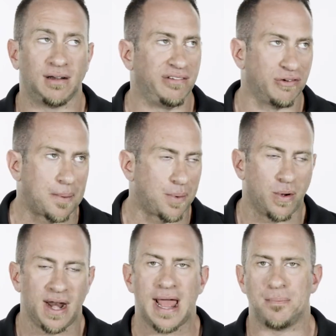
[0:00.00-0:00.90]
I don't even remember
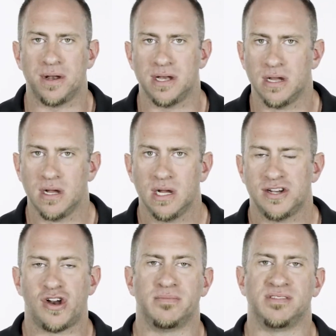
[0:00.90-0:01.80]
what happened
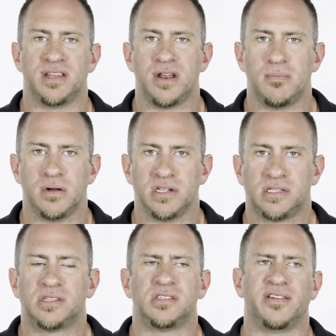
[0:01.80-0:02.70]
in terms of the numbers.
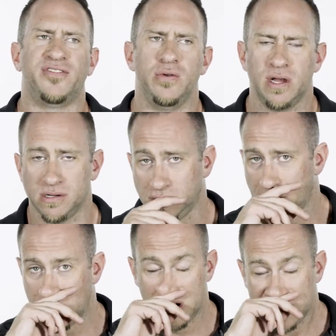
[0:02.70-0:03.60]
This is a few years
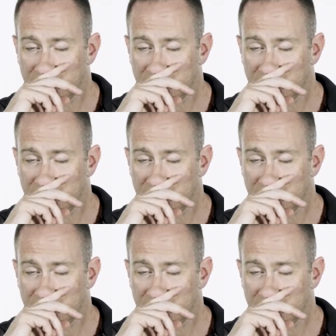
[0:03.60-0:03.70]
ago.